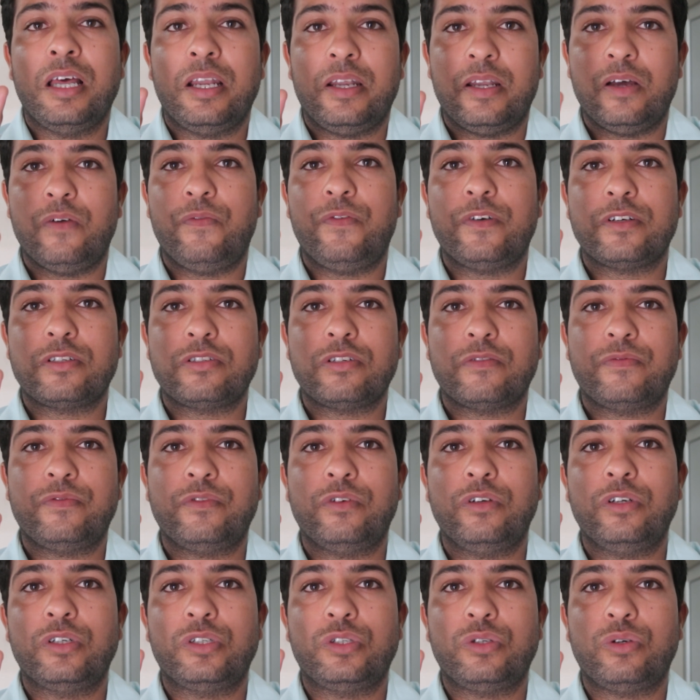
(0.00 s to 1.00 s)
Now first of
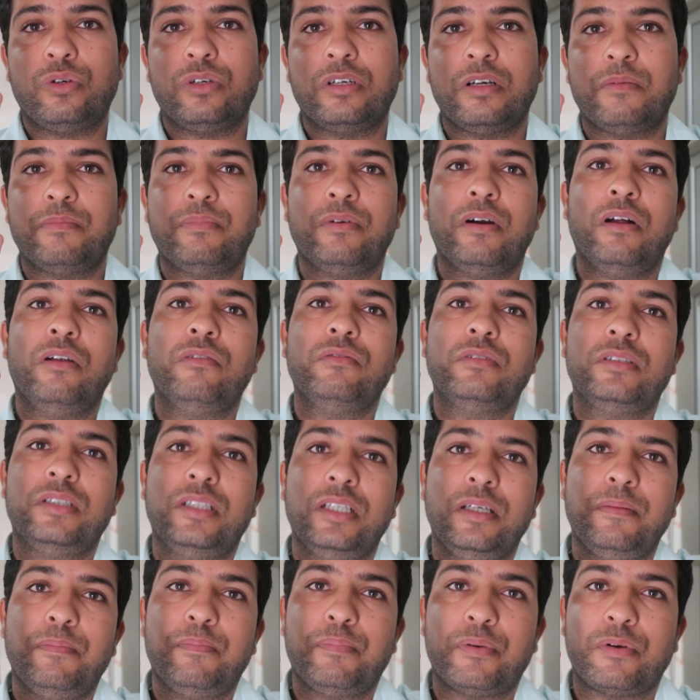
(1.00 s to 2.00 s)
all talk about
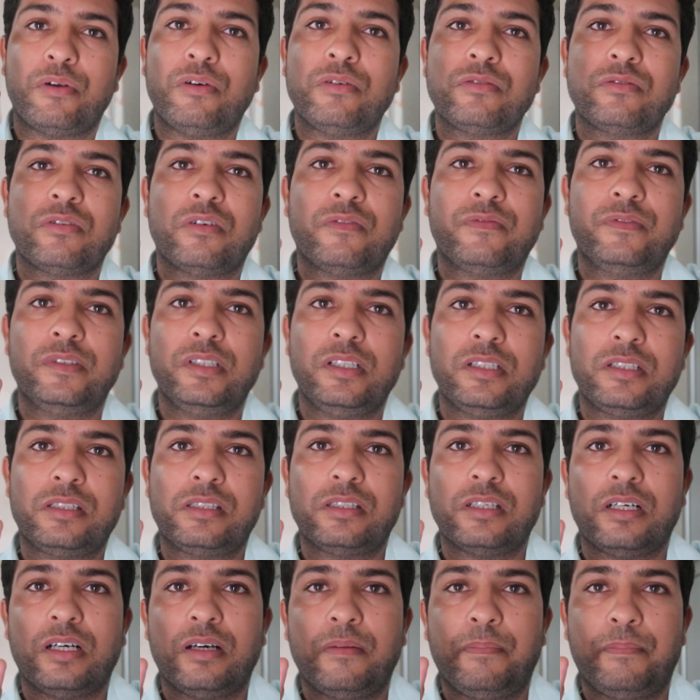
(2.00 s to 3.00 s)
the pros of
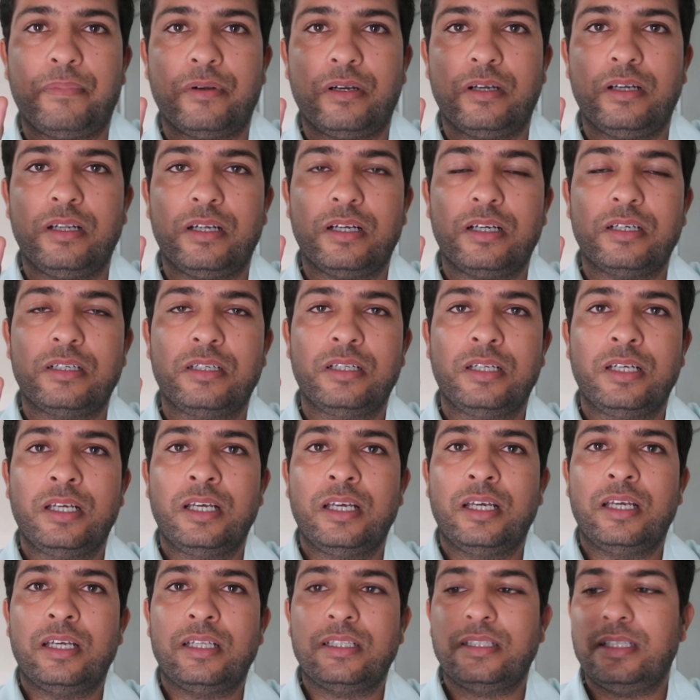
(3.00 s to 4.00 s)
this product.
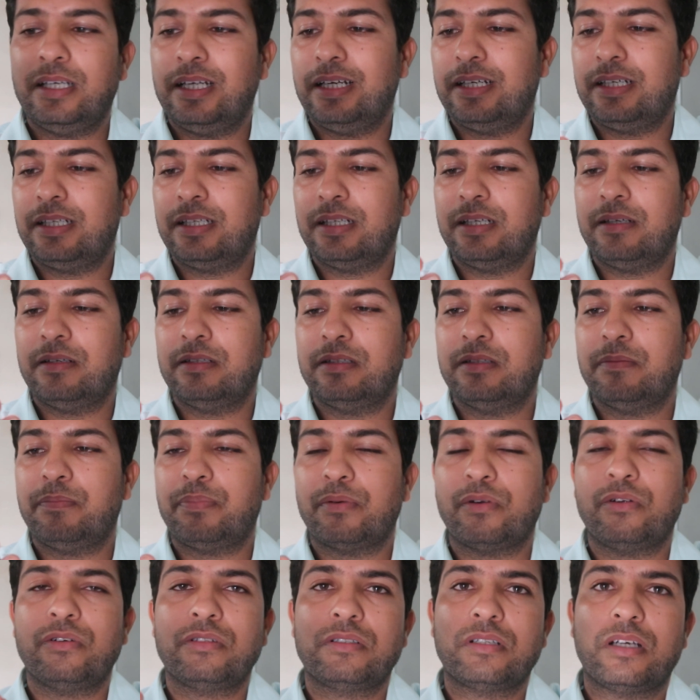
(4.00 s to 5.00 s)
That the
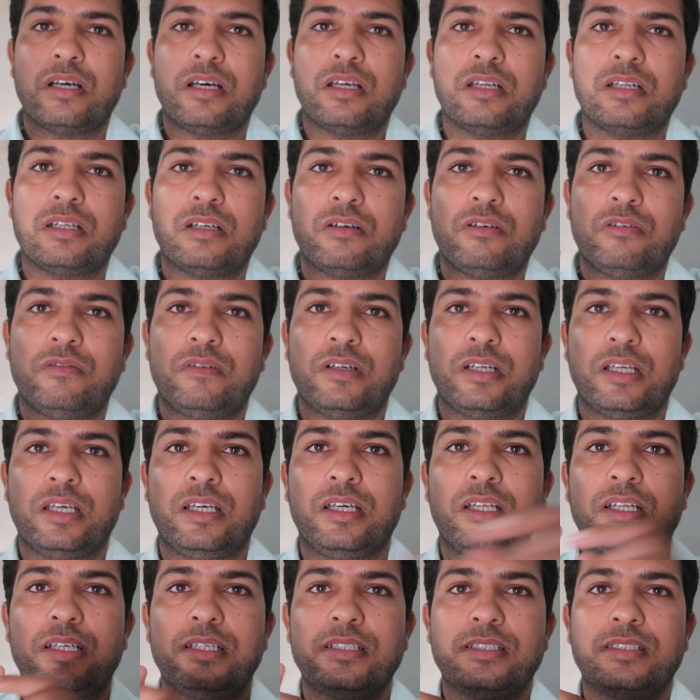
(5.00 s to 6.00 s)
pros are over
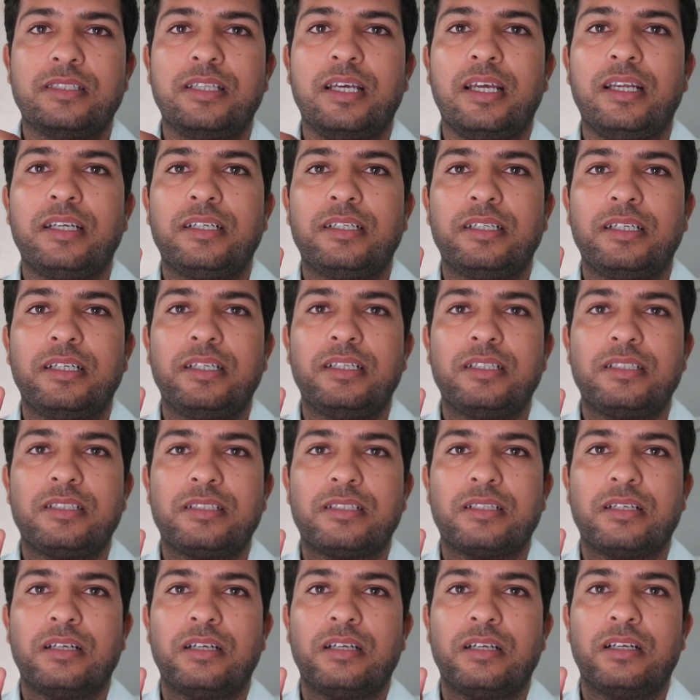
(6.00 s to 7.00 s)
here is that
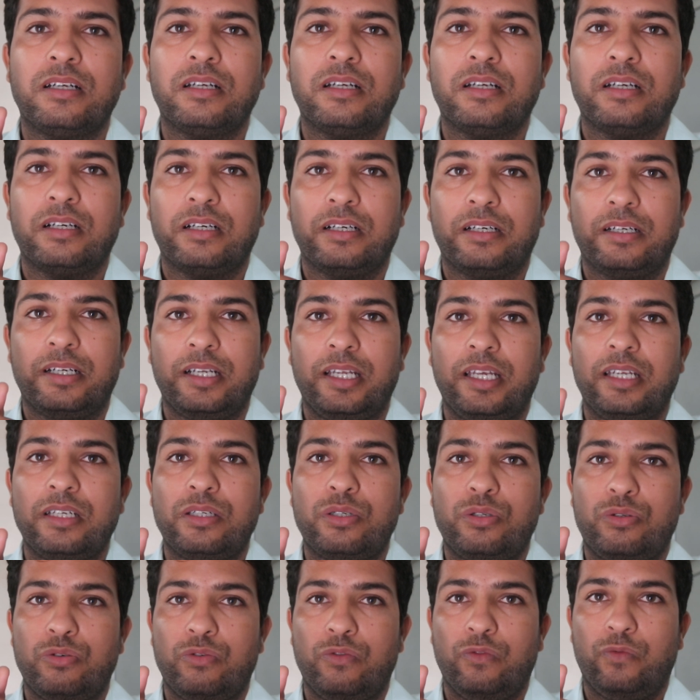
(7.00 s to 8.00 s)
it's
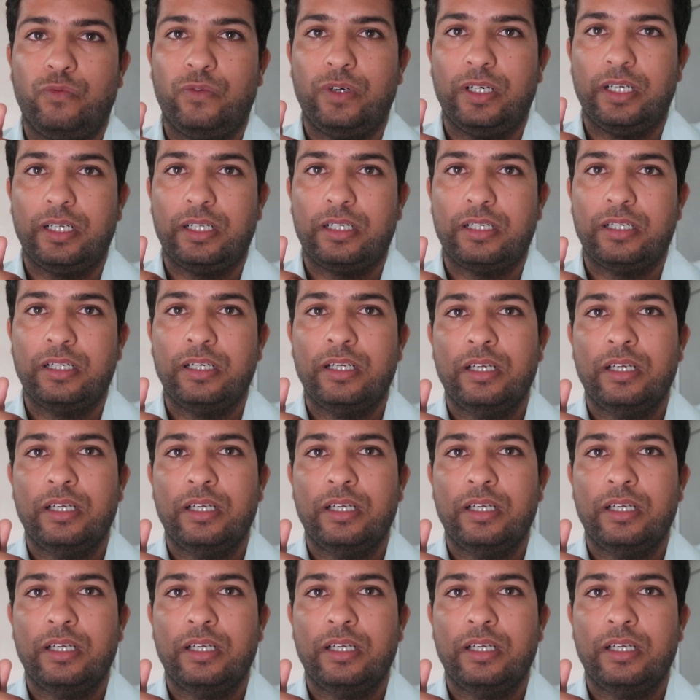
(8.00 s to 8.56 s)
great to work.